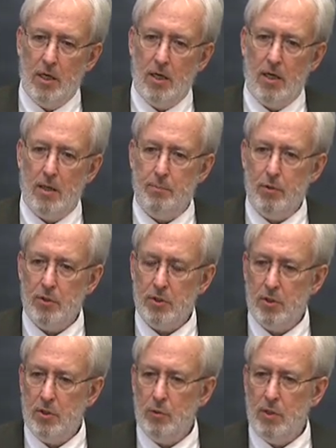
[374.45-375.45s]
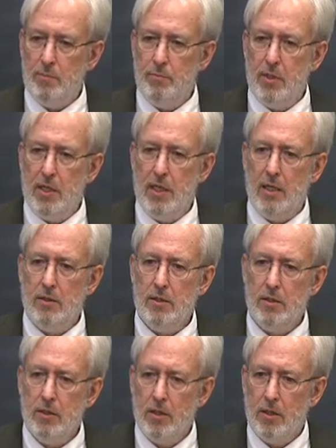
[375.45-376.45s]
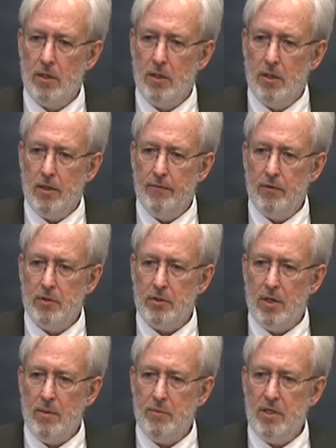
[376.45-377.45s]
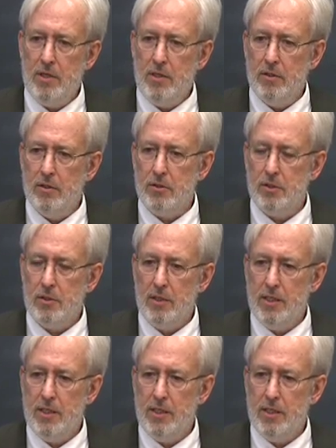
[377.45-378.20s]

a person who had been for some years